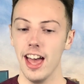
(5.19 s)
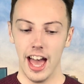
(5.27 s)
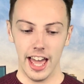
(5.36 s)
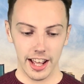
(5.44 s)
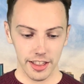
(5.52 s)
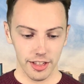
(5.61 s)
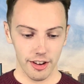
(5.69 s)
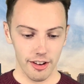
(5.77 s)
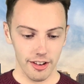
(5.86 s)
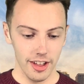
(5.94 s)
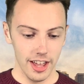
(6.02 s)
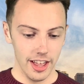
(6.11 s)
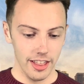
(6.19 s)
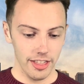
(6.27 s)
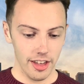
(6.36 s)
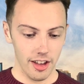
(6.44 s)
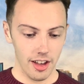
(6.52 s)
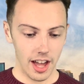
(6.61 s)
and I thought
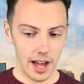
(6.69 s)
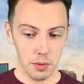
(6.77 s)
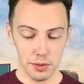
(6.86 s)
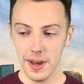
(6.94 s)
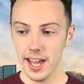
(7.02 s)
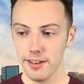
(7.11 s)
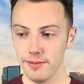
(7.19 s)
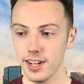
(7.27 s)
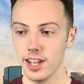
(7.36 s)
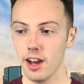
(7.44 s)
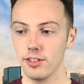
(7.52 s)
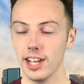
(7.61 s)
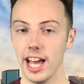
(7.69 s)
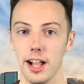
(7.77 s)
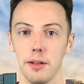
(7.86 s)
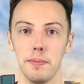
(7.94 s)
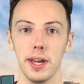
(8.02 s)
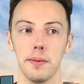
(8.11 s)
that I would make a video to
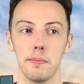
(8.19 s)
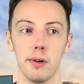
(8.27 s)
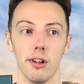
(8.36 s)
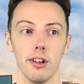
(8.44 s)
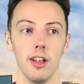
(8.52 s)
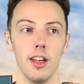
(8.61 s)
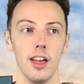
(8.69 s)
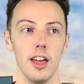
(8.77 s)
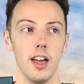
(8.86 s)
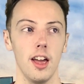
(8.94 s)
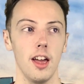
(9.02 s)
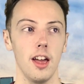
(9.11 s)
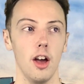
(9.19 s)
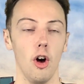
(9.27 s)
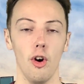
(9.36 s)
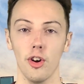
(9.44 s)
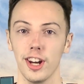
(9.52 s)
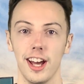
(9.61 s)
help people
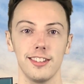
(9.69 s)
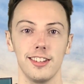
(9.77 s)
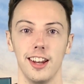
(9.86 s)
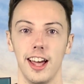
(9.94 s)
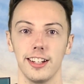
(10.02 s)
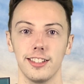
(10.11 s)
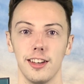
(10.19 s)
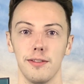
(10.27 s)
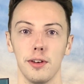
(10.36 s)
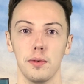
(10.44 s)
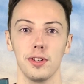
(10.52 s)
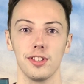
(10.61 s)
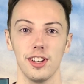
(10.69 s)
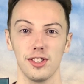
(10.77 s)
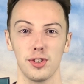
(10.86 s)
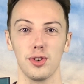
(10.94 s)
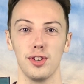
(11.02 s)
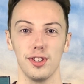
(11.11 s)
organise an elective that was as
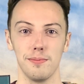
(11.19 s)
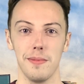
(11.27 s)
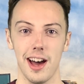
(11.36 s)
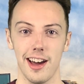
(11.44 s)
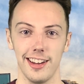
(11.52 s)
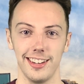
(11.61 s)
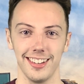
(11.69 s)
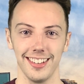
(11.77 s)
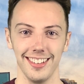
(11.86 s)
good as mine.